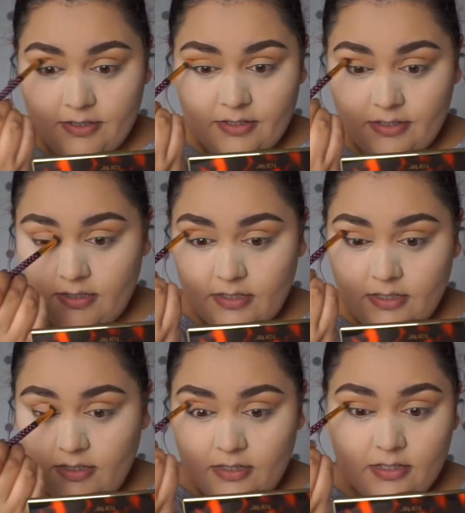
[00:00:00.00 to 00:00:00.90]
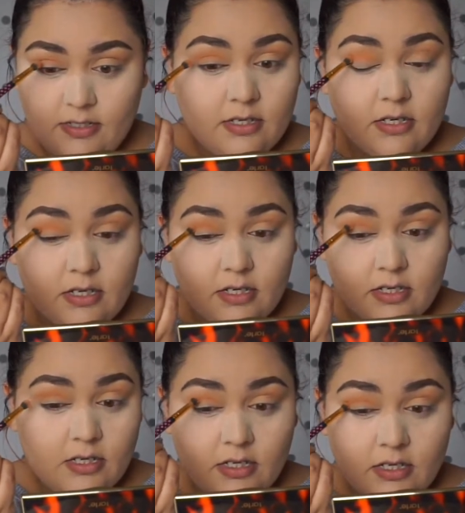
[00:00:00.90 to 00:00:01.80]
I always forget how much I love
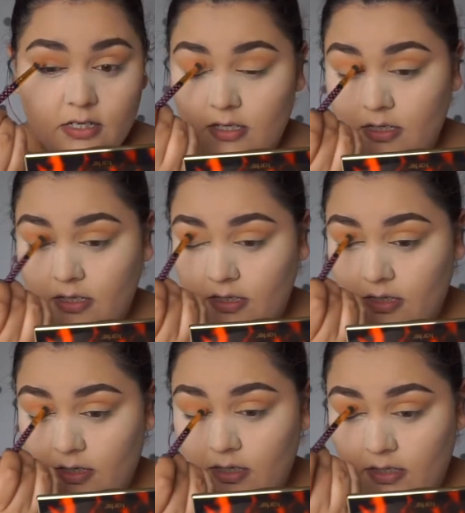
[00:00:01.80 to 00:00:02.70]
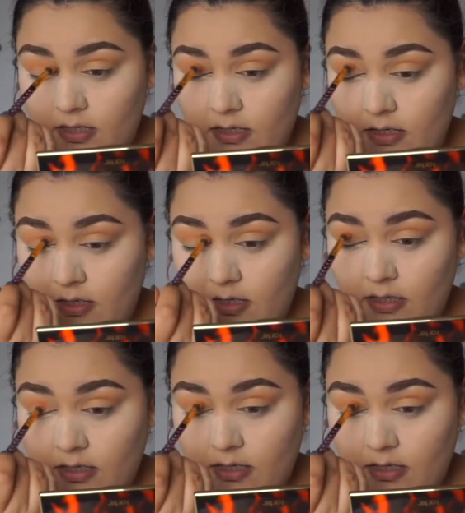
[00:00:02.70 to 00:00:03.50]
the shades in this palette. I don't use it